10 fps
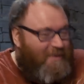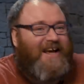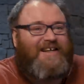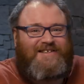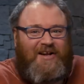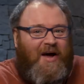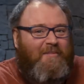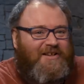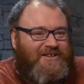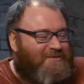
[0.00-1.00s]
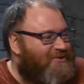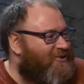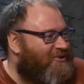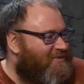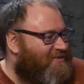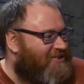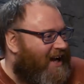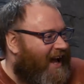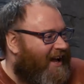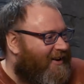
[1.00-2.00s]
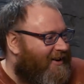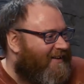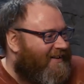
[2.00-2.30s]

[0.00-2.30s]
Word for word: appears that I'm in some sort of jail.